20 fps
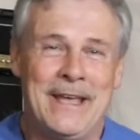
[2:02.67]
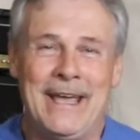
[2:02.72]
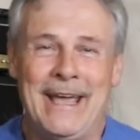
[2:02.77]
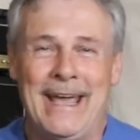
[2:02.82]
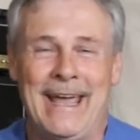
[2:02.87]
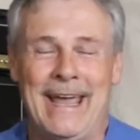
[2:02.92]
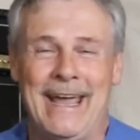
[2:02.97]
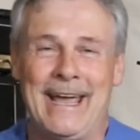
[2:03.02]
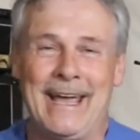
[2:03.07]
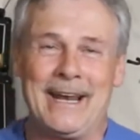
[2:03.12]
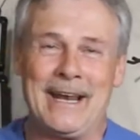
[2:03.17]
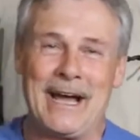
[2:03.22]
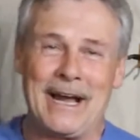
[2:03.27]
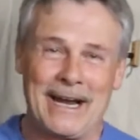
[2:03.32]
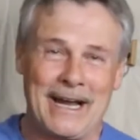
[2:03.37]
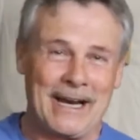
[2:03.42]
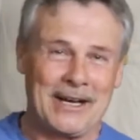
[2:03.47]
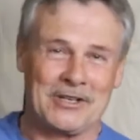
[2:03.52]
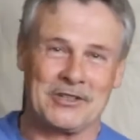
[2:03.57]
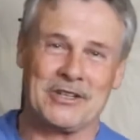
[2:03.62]
and I
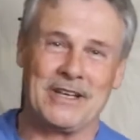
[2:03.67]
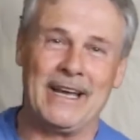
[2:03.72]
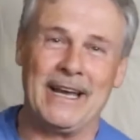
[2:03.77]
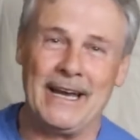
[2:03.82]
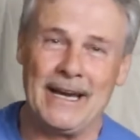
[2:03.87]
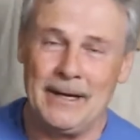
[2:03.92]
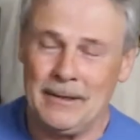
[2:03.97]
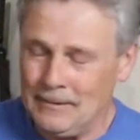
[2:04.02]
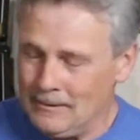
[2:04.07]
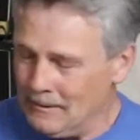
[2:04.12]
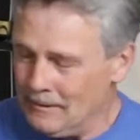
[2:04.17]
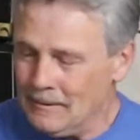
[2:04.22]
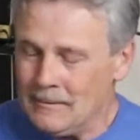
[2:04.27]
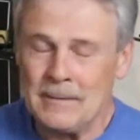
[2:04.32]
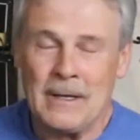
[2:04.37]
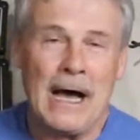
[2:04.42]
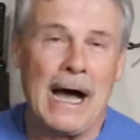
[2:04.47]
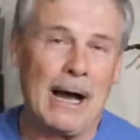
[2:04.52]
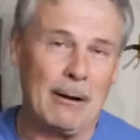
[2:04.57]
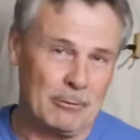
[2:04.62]
gotta say,
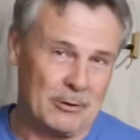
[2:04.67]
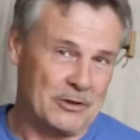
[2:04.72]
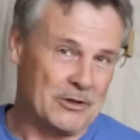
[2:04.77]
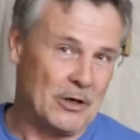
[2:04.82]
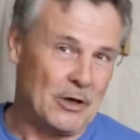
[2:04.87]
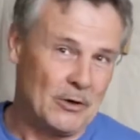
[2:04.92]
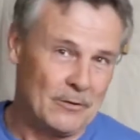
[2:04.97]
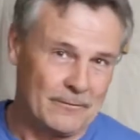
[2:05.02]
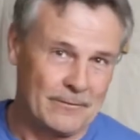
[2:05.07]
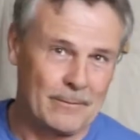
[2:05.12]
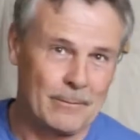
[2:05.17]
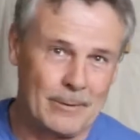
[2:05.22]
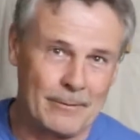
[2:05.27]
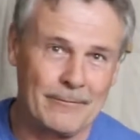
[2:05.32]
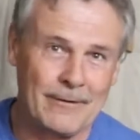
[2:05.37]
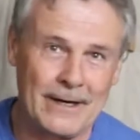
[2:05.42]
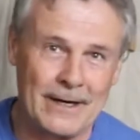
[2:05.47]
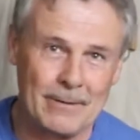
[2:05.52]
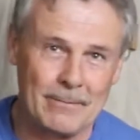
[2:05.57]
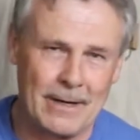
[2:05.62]
I was told from a
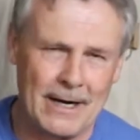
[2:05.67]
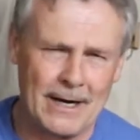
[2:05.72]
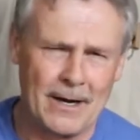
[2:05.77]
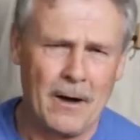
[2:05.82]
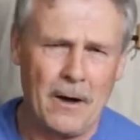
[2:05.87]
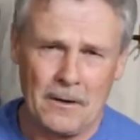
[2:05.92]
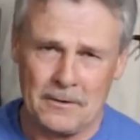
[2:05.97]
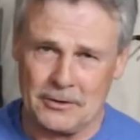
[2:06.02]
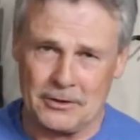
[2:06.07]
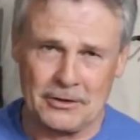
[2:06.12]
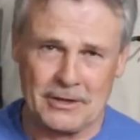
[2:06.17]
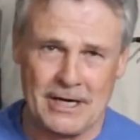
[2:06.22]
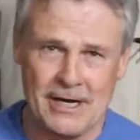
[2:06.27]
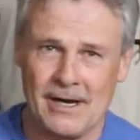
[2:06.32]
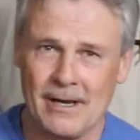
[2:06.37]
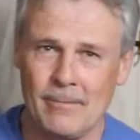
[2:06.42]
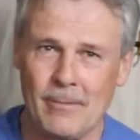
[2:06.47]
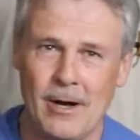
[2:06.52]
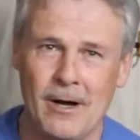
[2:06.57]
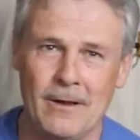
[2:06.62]
friend of mine, "Oh, just cut
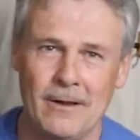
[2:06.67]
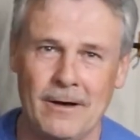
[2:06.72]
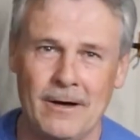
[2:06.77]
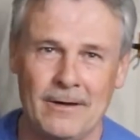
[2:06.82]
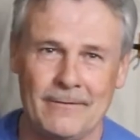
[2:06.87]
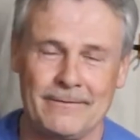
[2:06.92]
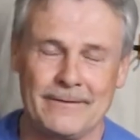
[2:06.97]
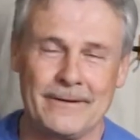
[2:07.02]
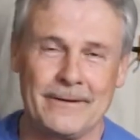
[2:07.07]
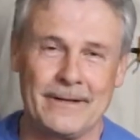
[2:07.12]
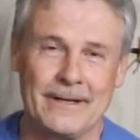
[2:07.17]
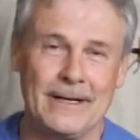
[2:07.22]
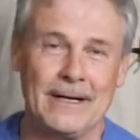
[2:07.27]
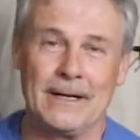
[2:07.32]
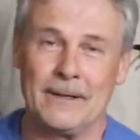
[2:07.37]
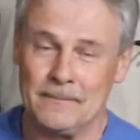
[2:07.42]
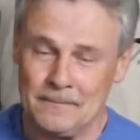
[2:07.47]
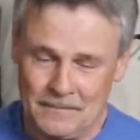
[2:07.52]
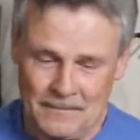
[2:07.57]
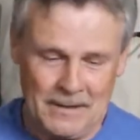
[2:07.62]
them all off of
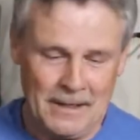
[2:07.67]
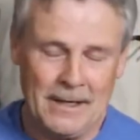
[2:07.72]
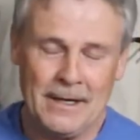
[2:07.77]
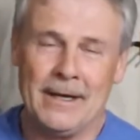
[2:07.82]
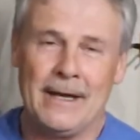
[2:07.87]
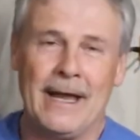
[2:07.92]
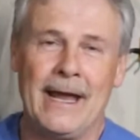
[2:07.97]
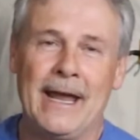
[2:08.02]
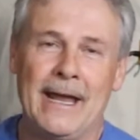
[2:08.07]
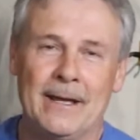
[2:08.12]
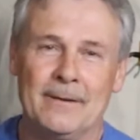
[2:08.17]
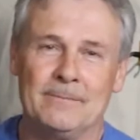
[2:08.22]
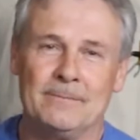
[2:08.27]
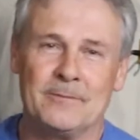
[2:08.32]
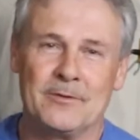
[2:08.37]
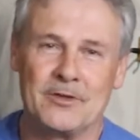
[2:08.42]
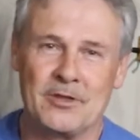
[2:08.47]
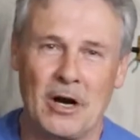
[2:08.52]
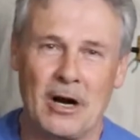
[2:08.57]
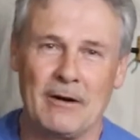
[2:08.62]
there and
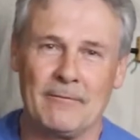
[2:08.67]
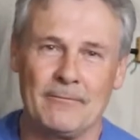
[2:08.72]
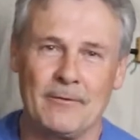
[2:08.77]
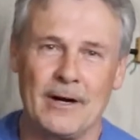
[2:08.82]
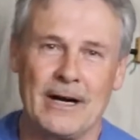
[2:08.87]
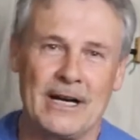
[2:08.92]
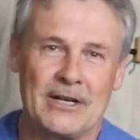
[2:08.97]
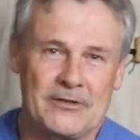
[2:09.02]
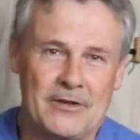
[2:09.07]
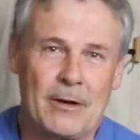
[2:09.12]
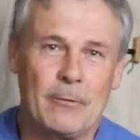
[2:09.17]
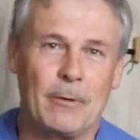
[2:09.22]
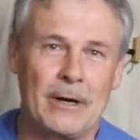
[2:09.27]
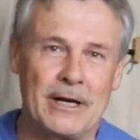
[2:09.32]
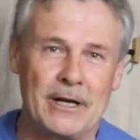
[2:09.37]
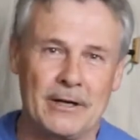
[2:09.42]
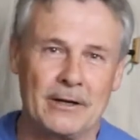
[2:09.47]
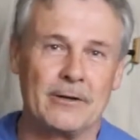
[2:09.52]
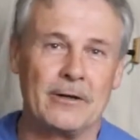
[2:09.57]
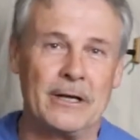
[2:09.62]
start fresh, that way you
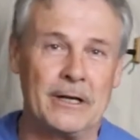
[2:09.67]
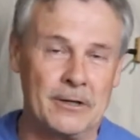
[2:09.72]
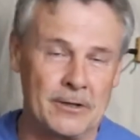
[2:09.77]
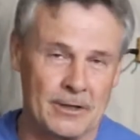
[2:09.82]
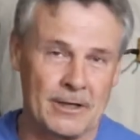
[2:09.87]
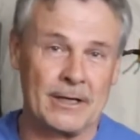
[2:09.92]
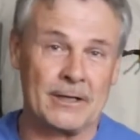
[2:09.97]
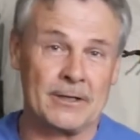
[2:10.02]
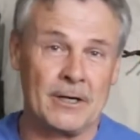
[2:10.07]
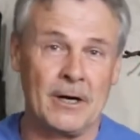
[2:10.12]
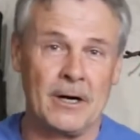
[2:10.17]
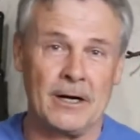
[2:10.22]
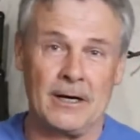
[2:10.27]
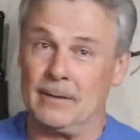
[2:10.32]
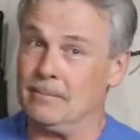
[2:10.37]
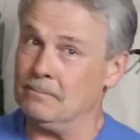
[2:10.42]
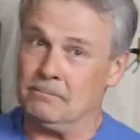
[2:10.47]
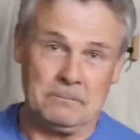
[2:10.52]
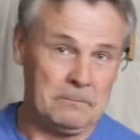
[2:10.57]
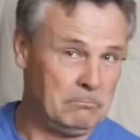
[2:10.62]
can clean your guitar up."